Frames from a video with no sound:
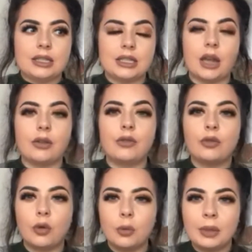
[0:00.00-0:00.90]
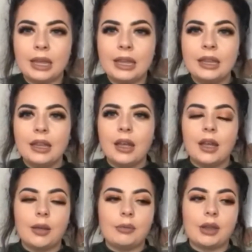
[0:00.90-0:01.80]
done for me,
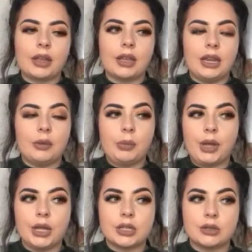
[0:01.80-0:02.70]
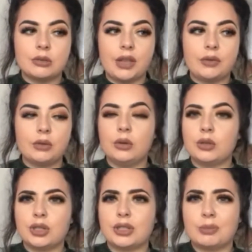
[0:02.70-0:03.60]
like in a personal level, not
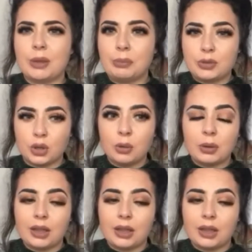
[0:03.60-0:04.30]
just my job.